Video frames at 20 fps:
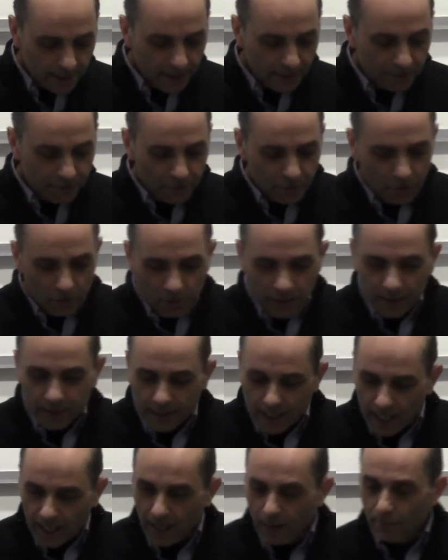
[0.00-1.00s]
if you look
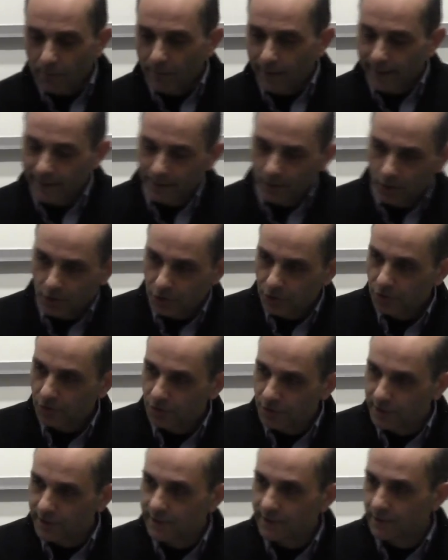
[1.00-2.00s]
at how
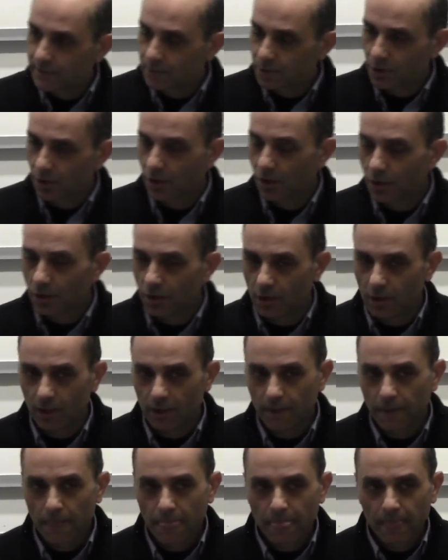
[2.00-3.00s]
biological systems
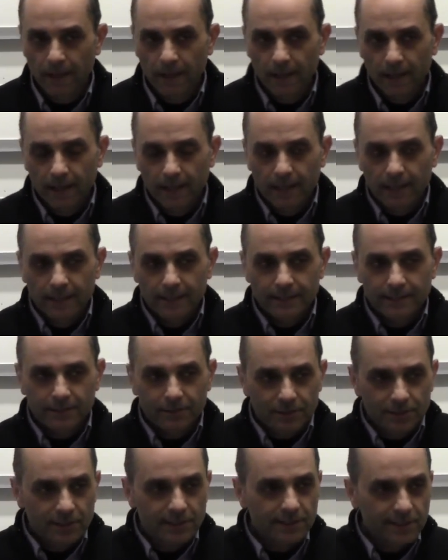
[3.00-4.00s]
learn,
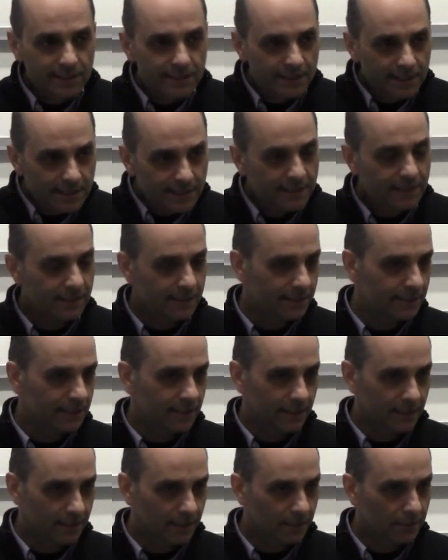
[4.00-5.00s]
there is consistency
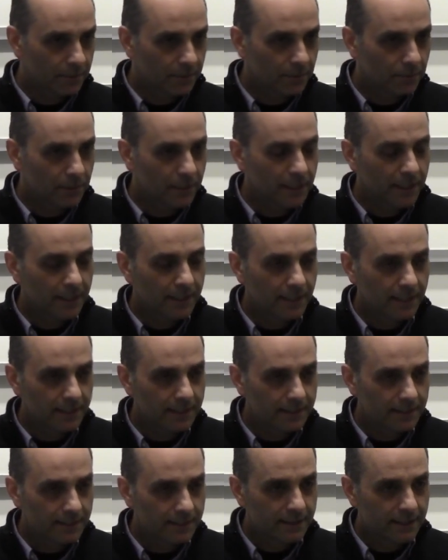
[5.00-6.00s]
in them, meaning that
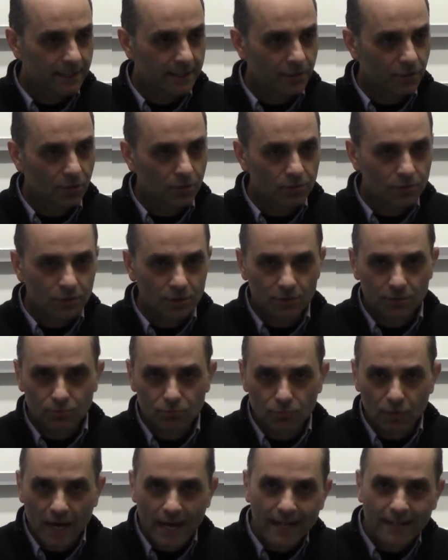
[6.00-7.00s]
they don't just
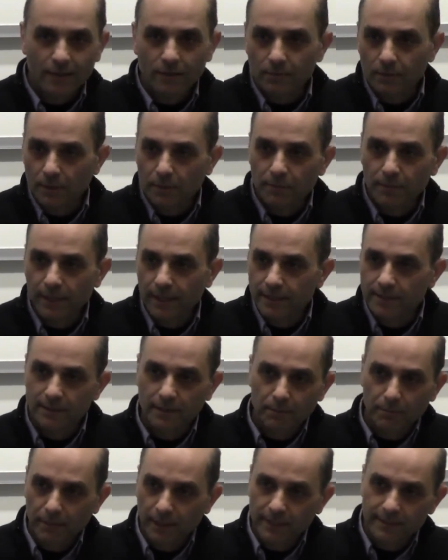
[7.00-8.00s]
randomly pick
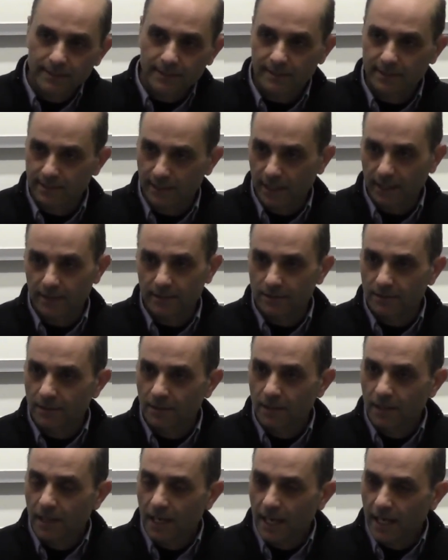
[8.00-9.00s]
some basis set
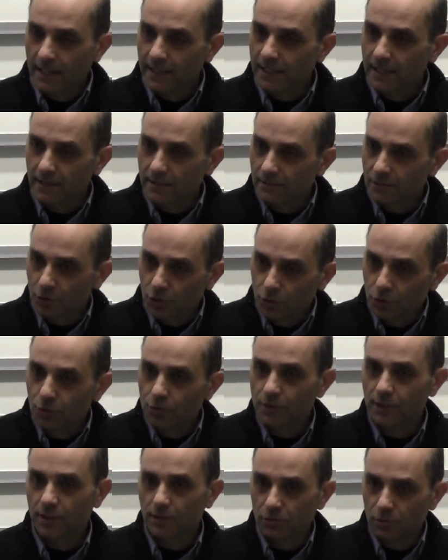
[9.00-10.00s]
and then
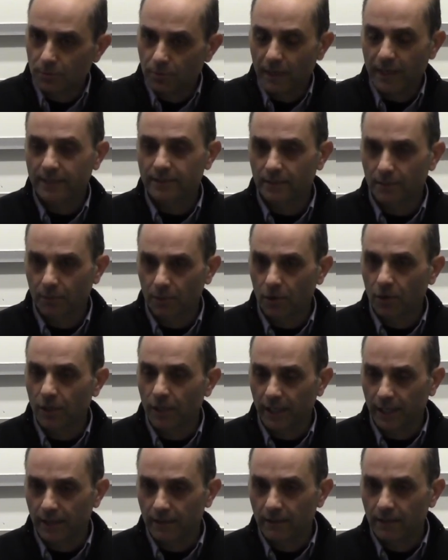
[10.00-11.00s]
use it to make some
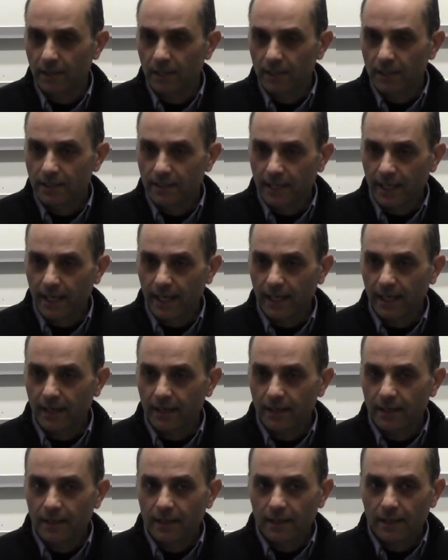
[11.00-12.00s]
learning.
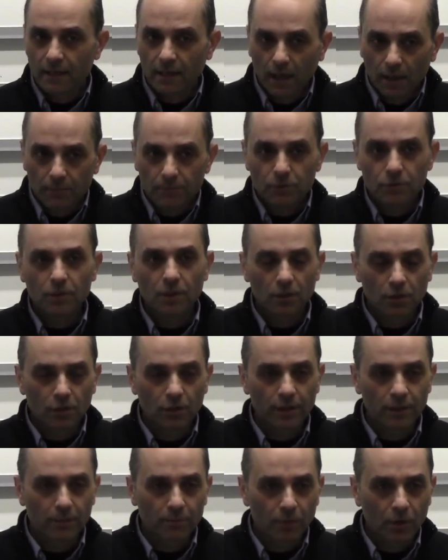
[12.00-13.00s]
They come to the
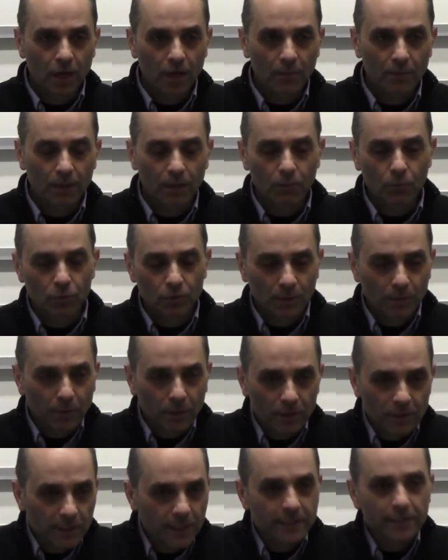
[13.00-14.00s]
learning problem with a
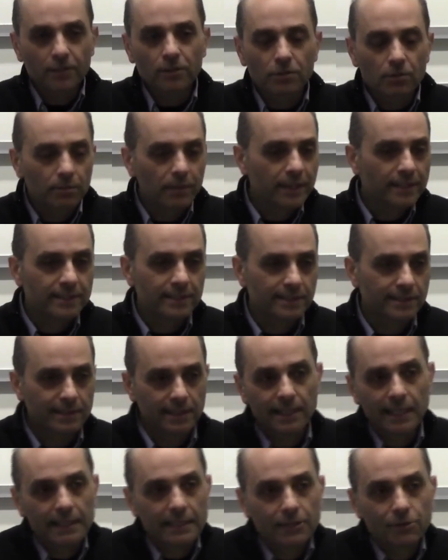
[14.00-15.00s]
particular basis
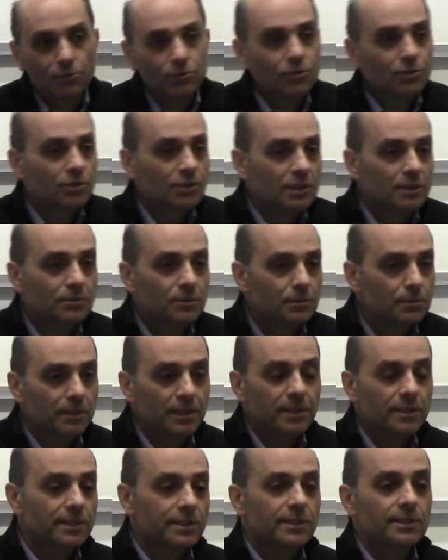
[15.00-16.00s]
set, and those seems to
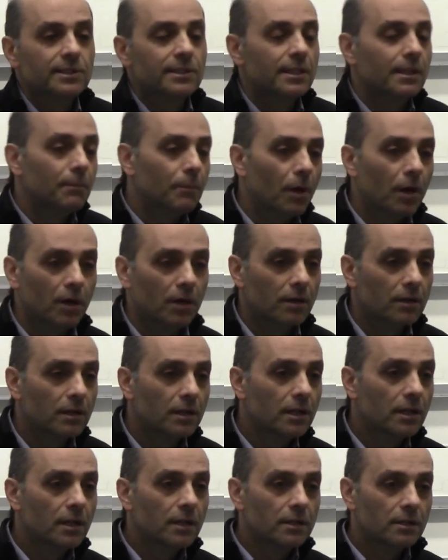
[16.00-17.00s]
be consistent among
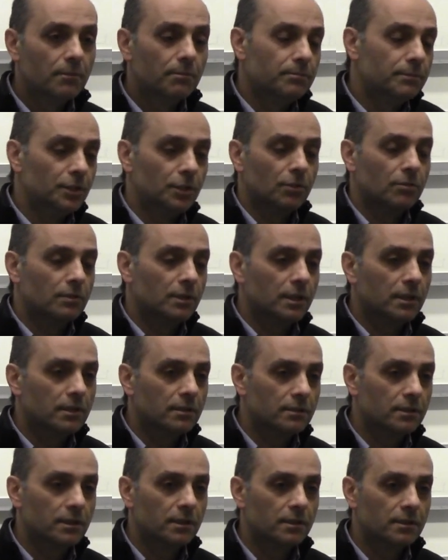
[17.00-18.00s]
the, you know,
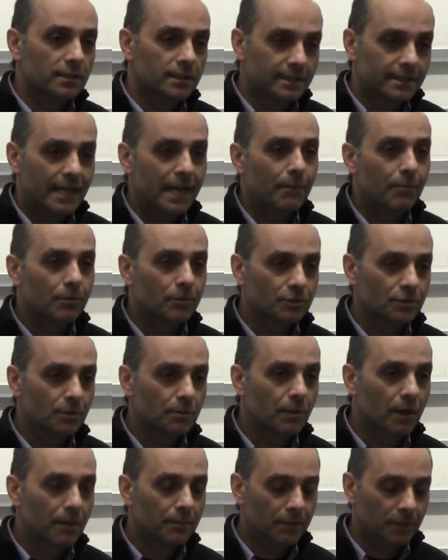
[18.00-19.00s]
the, the, the samples of
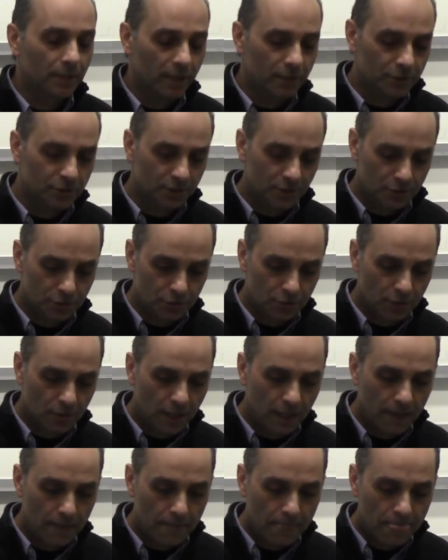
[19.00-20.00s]
the population that you
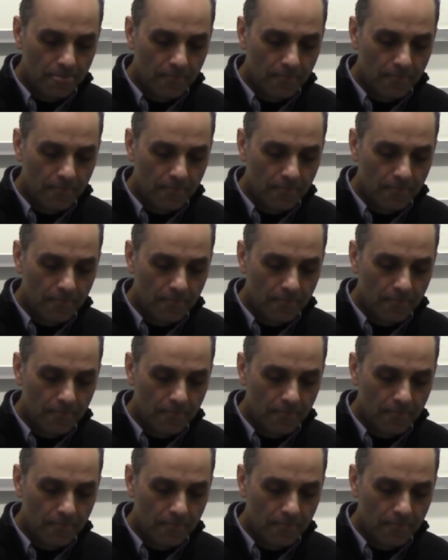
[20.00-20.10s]
try.